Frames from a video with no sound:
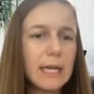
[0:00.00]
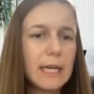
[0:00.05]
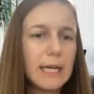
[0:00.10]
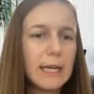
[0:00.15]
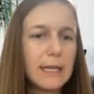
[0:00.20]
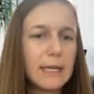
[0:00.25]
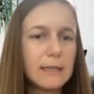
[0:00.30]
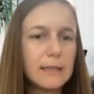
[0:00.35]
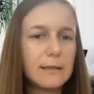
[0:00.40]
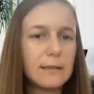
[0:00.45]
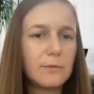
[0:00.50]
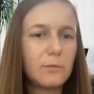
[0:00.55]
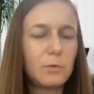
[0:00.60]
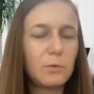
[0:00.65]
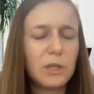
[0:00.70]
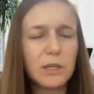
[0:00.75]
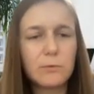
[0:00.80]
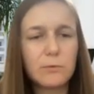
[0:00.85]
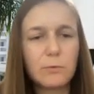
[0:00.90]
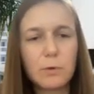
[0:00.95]
And
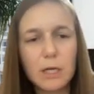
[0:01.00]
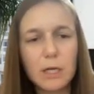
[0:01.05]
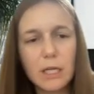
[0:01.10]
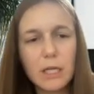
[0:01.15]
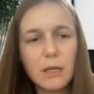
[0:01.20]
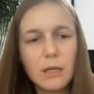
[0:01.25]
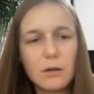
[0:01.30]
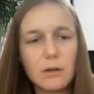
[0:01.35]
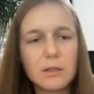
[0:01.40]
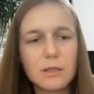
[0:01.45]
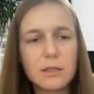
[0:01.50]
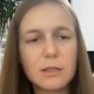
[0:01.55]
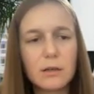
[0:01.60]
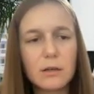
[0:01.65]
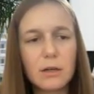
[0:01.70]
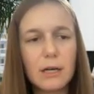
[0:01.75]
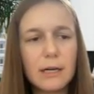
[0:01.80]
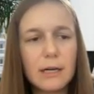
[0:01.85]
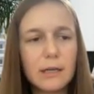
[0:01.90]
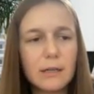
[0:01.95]
we are working
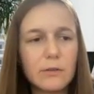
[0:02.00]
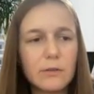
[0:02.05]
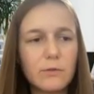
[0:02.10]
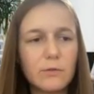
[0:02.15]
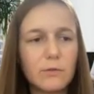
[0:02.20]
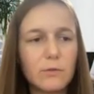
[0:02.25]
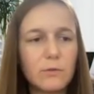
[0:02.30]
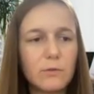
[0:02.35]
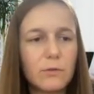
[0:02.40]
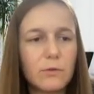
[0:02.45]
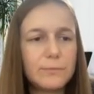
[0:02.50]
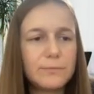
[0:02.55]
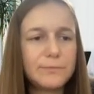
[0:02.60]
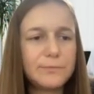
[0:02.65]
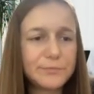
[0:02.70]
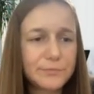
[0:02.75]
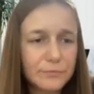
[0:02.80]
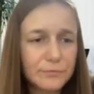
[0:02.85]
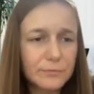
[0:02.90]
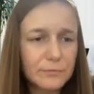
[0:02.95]
also hard
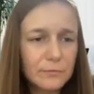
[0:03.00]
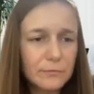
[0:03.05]
to